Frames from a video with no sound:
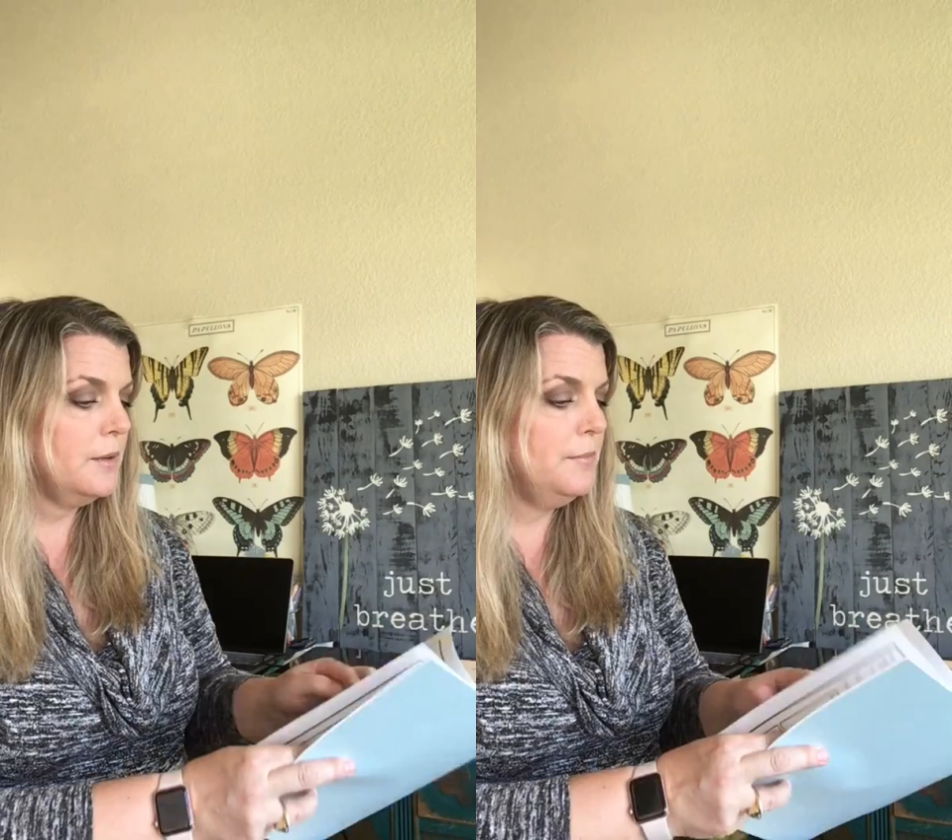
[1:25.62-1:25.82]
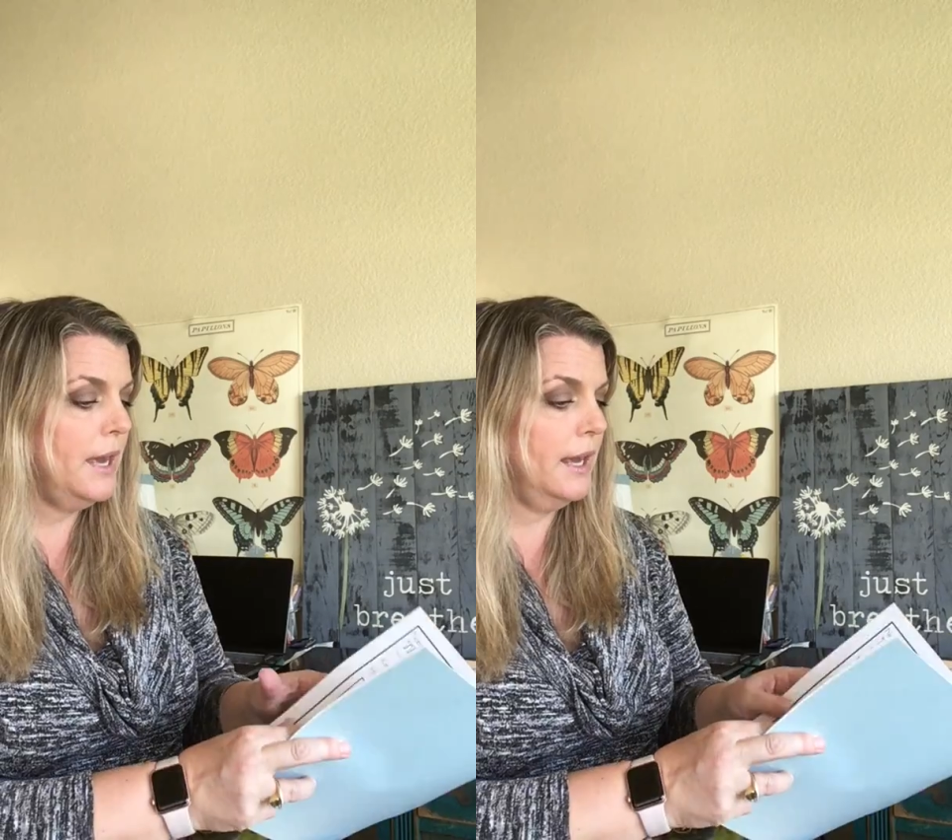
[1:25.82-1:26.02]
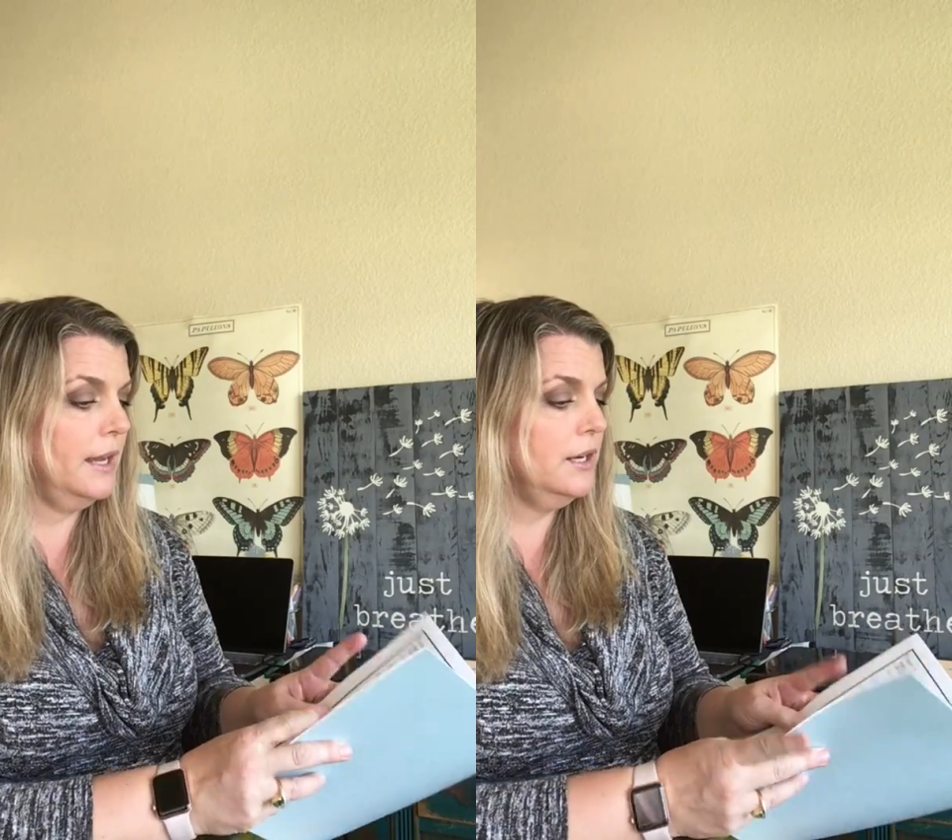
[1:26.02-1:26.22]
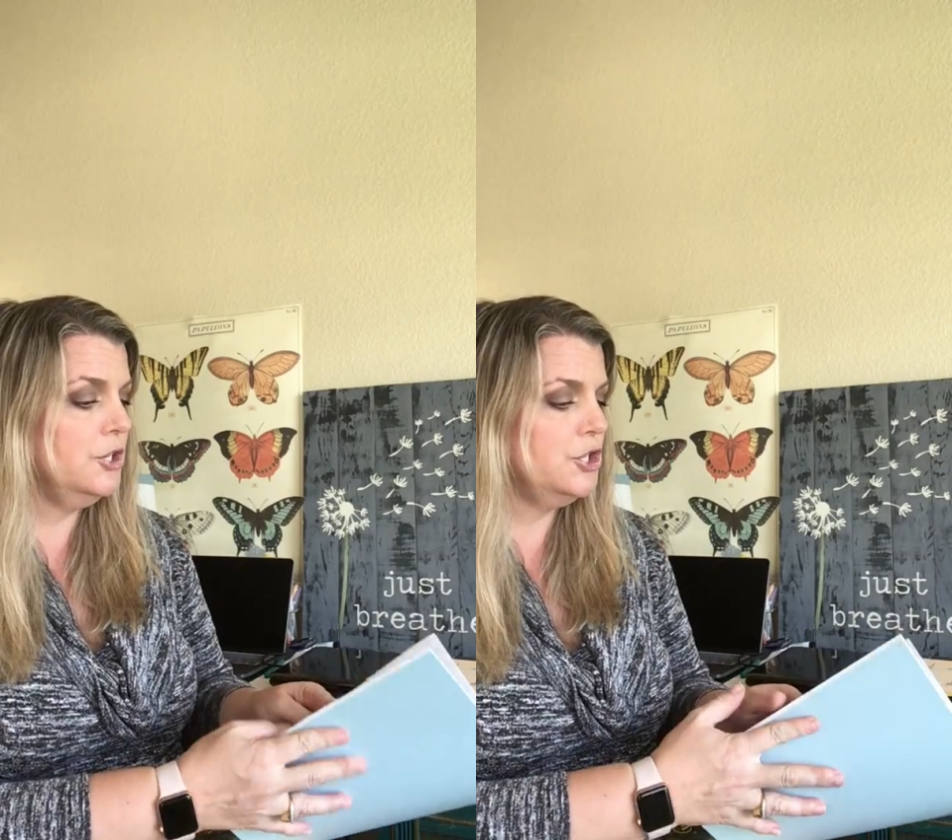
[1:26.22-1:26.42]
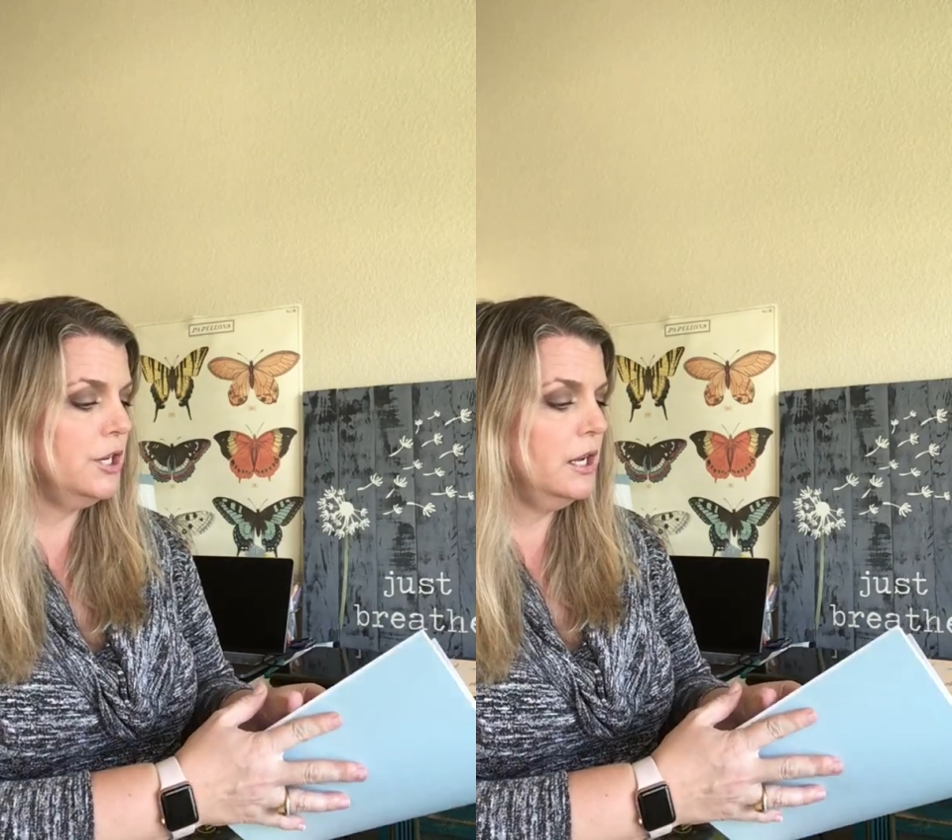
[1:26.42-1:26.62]

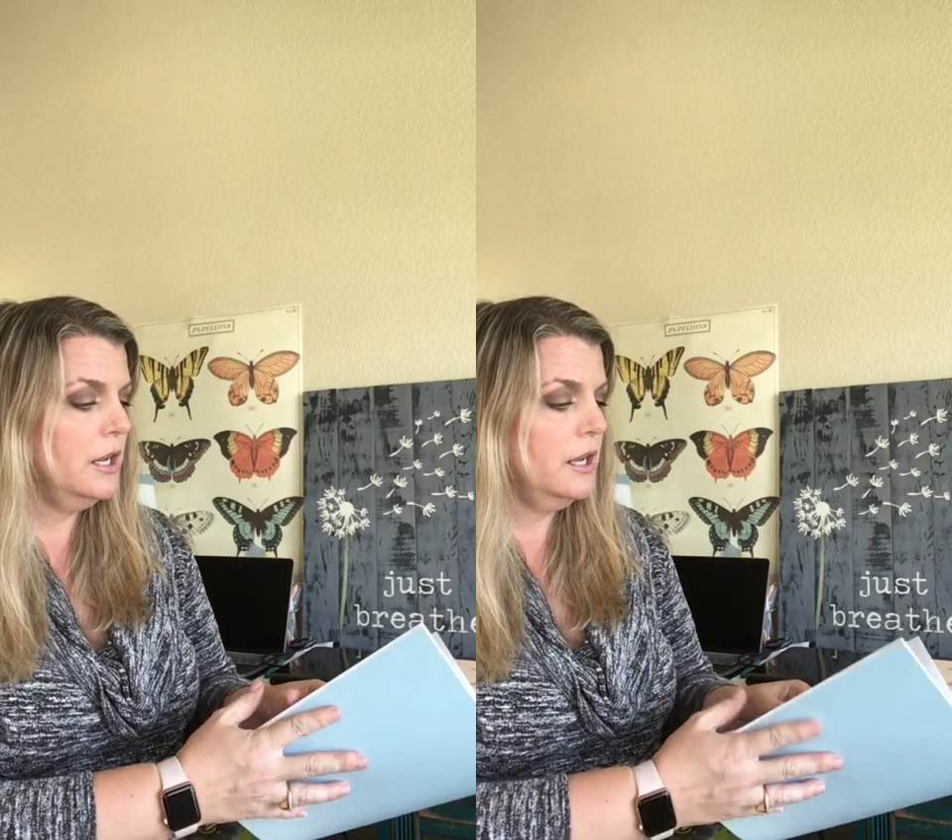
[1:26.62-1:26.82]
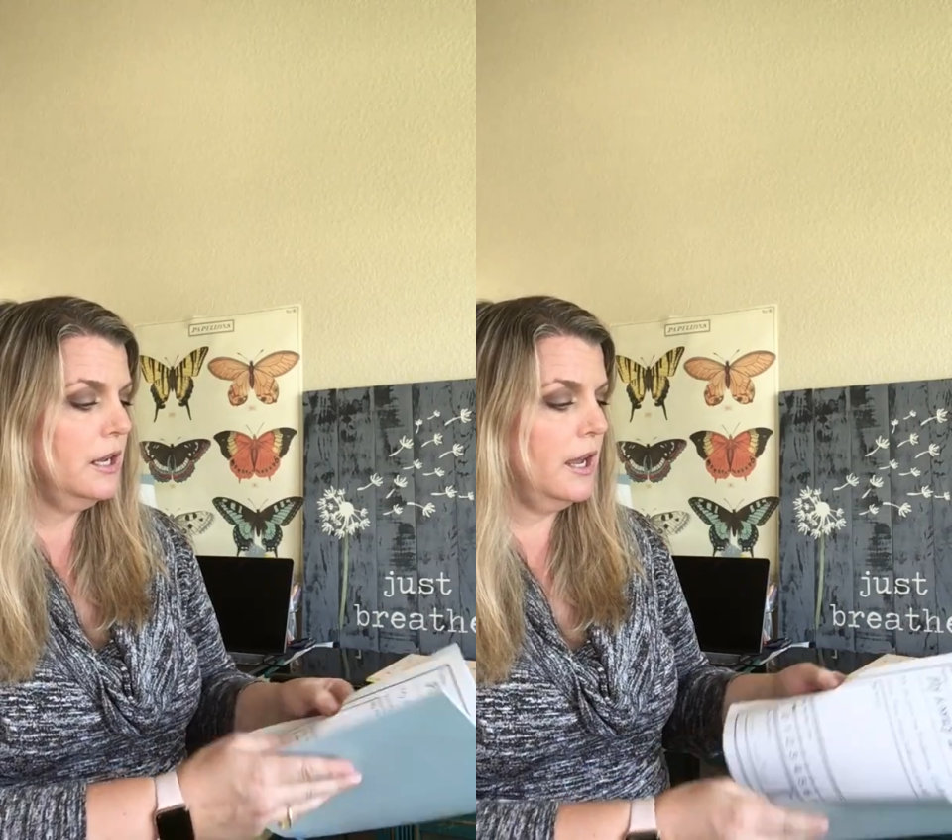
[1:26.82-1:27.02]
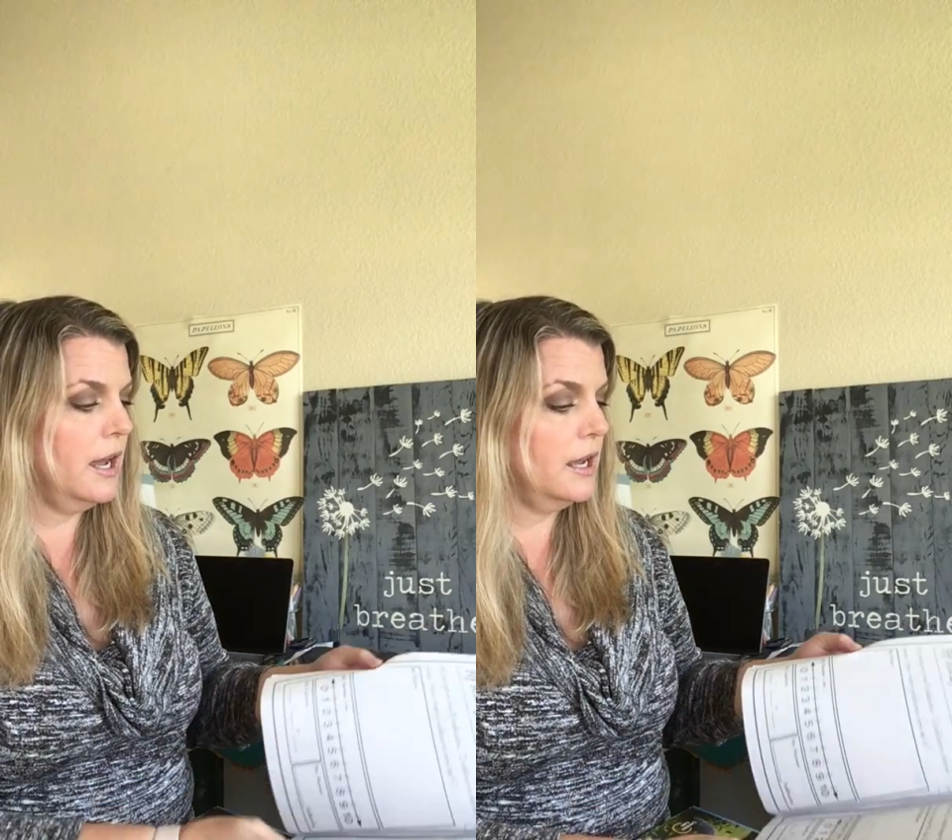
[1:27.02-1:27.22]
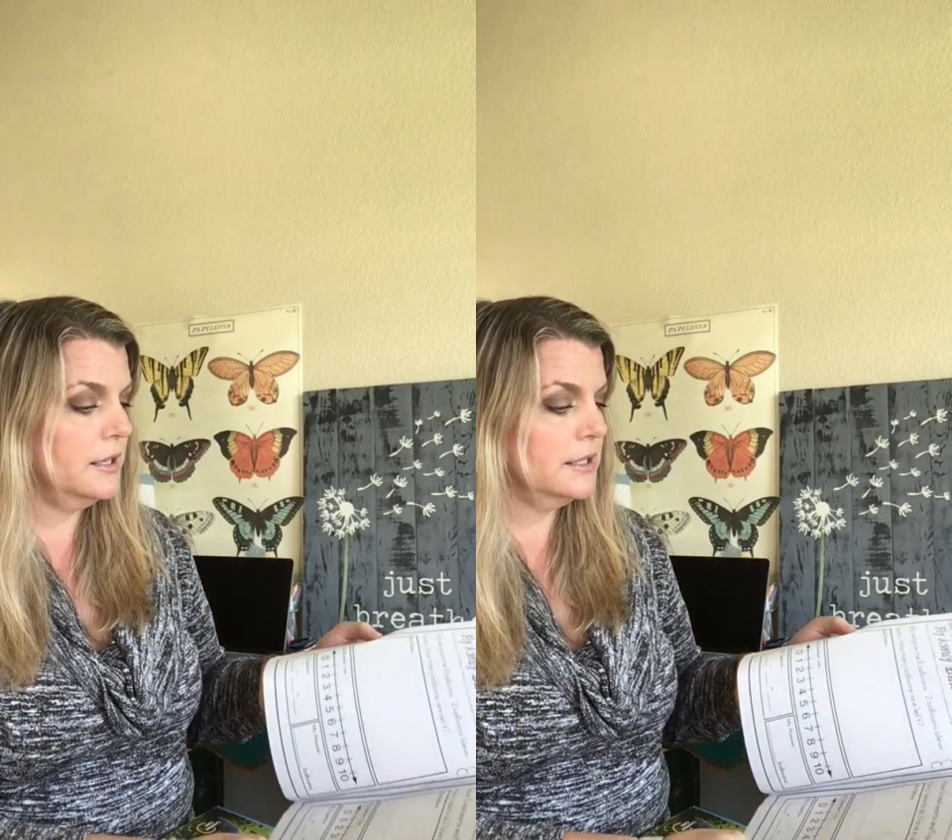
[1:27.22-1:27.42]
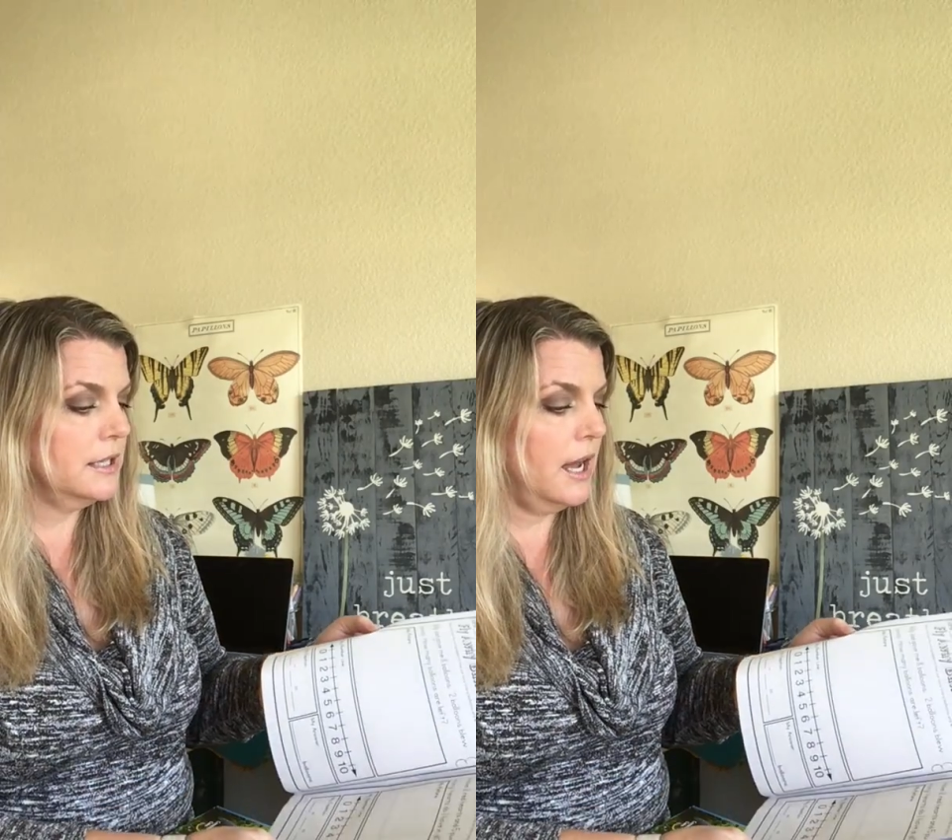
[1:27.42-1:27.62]
page, and